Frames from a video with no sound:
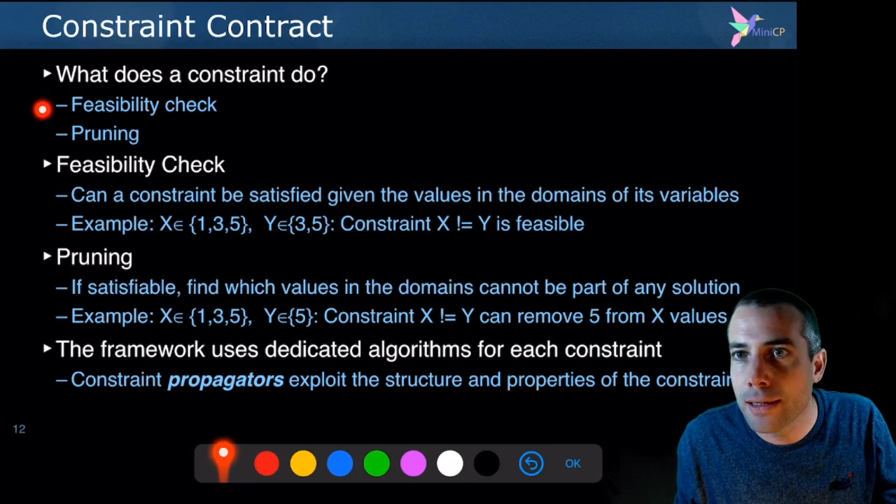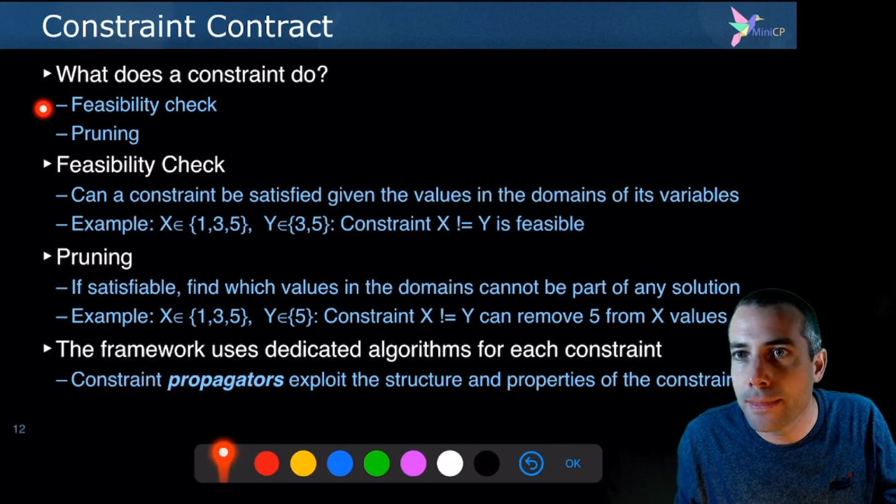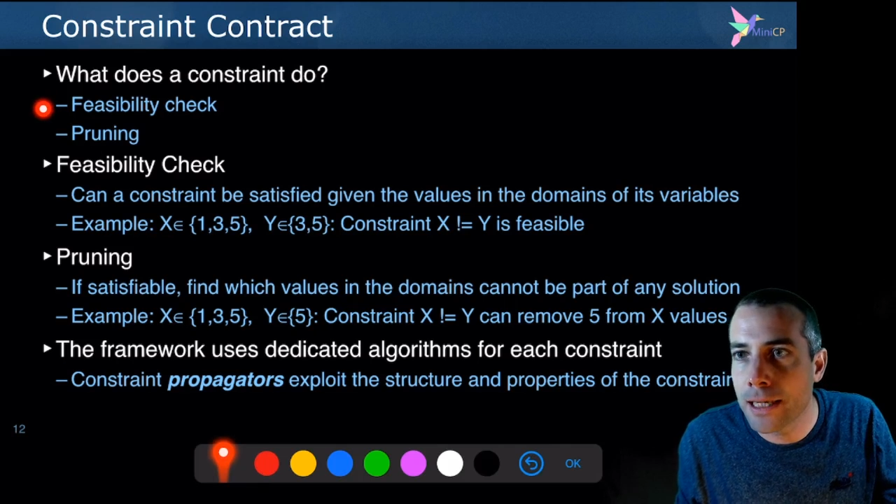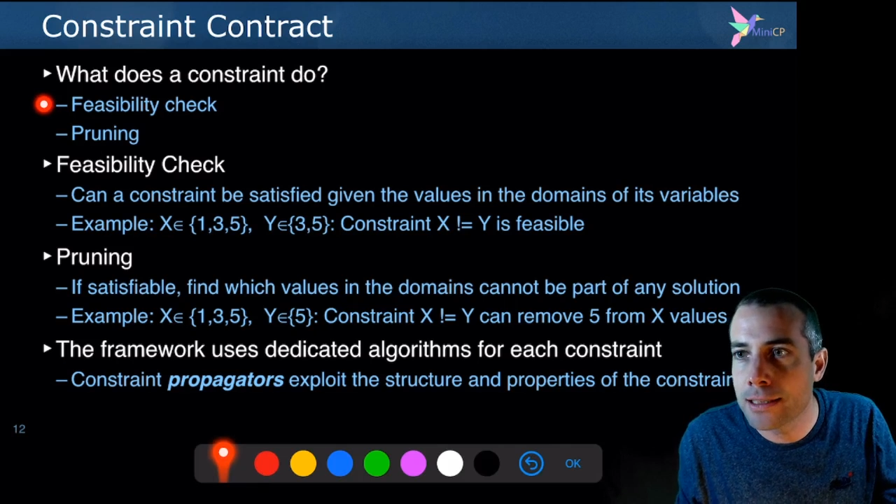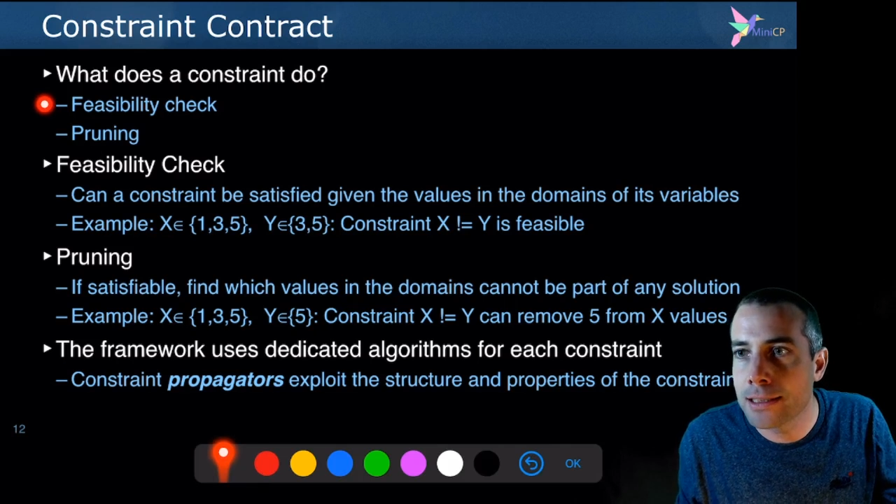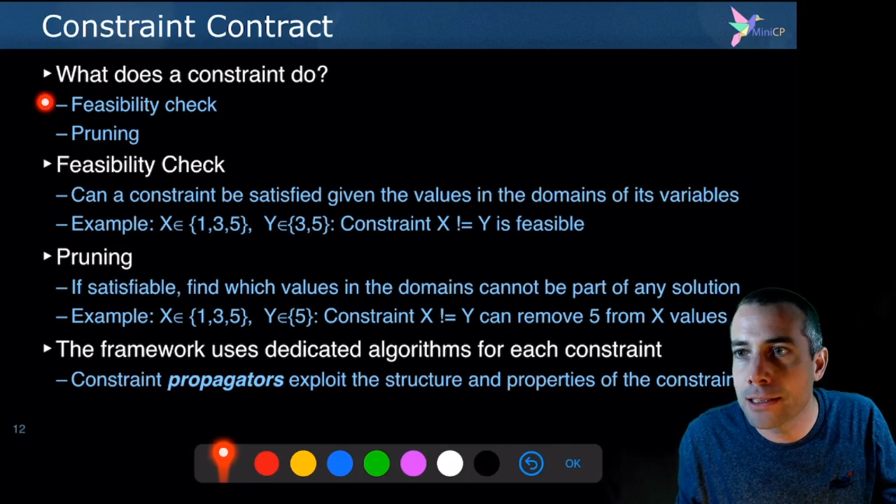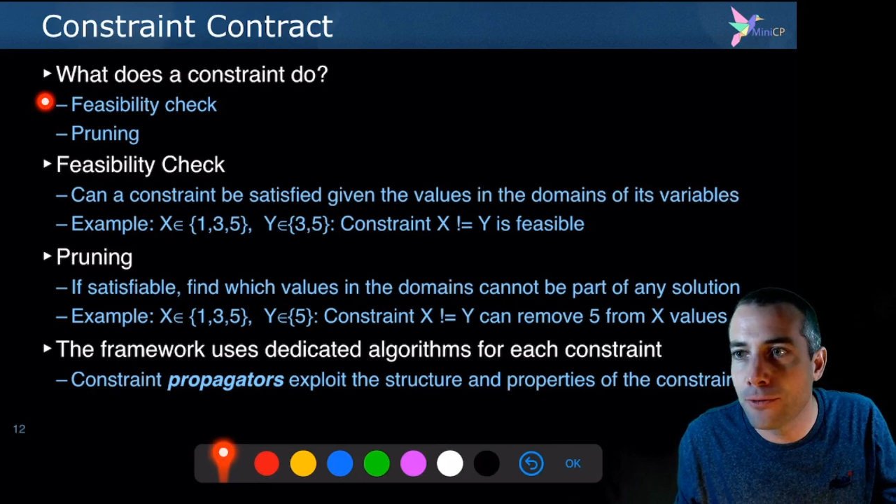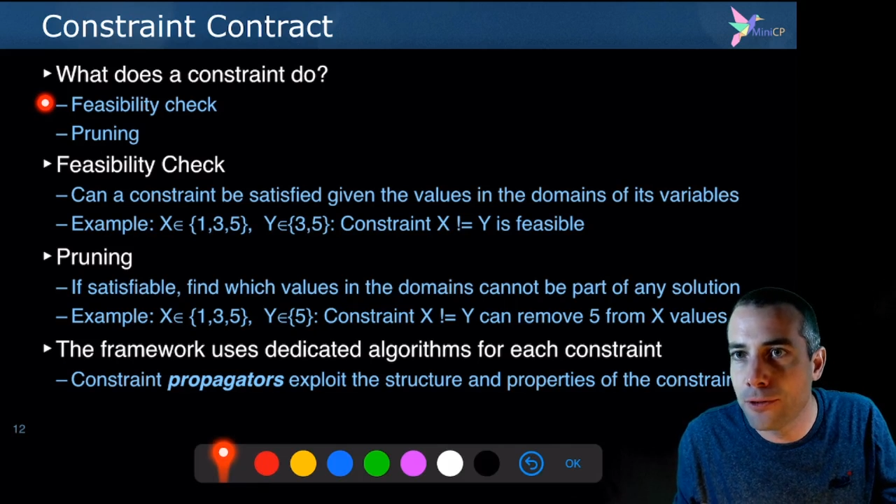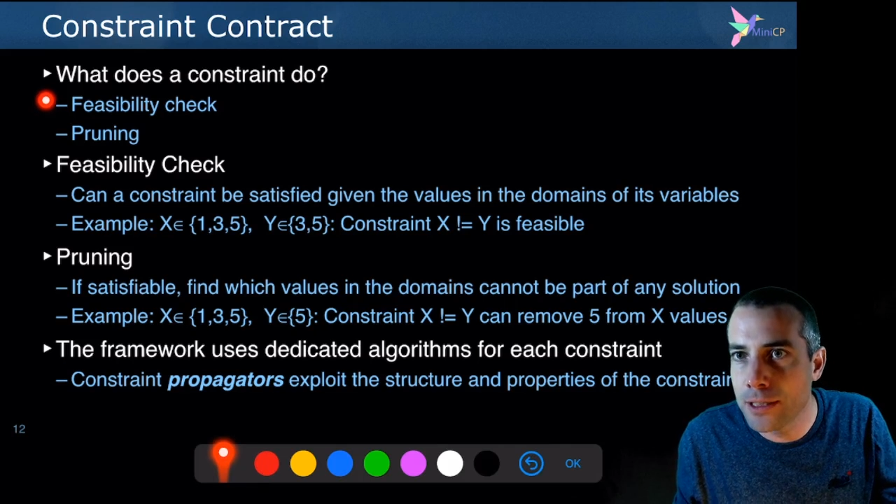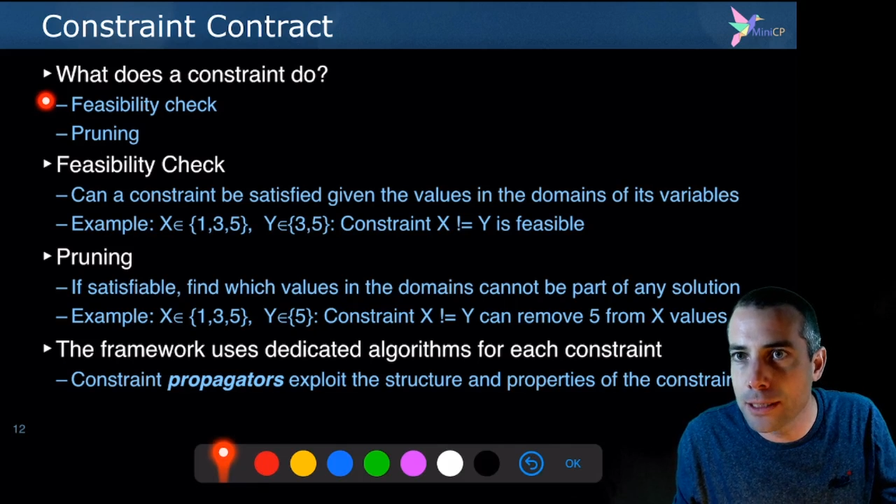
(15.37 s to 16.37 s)
that it's
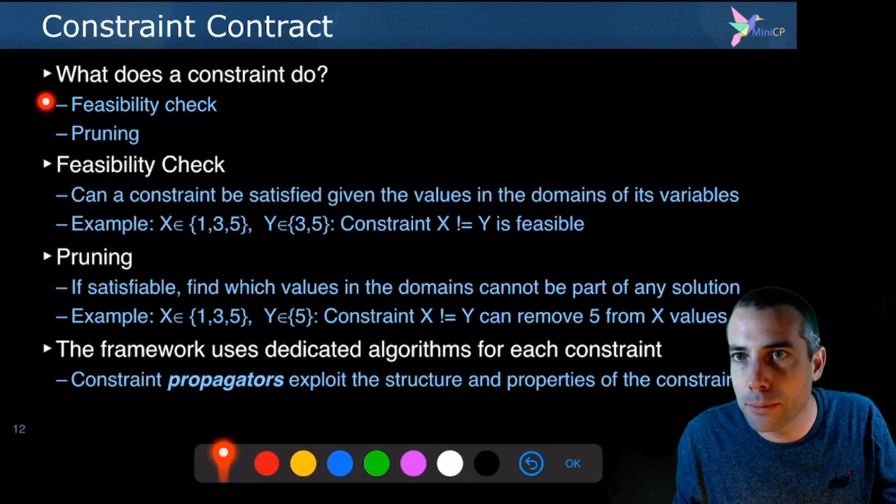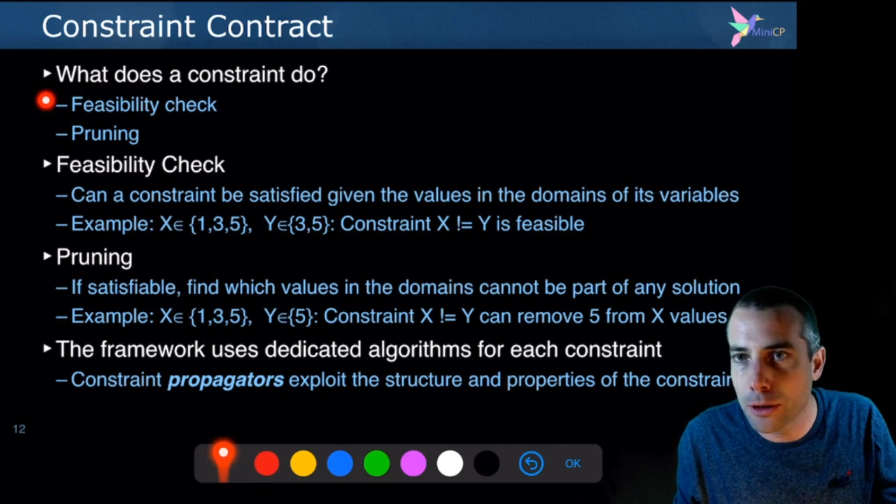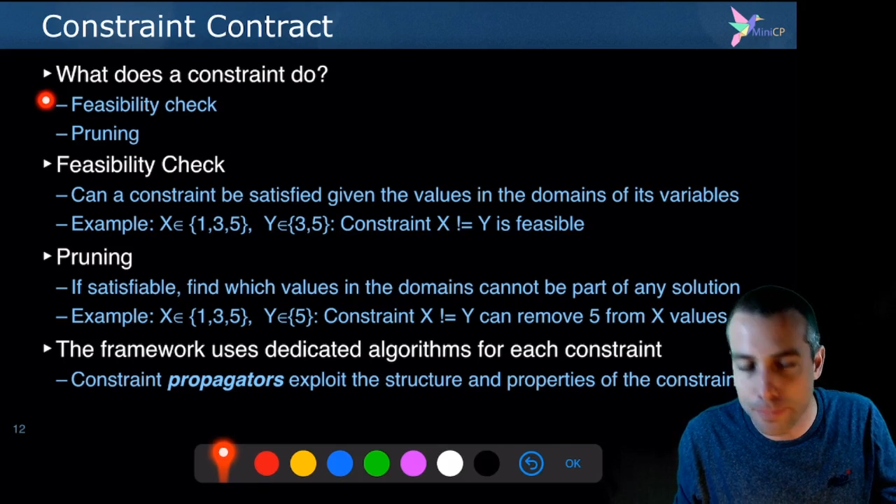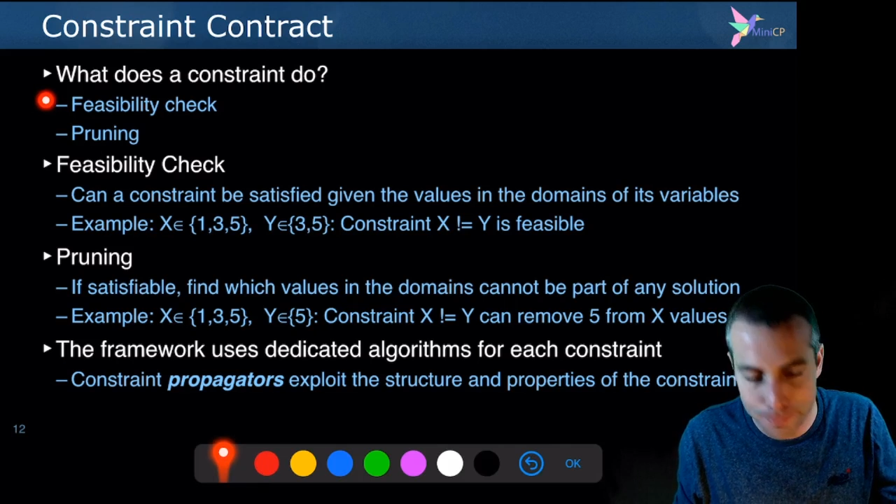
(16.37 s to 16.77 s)
feasible.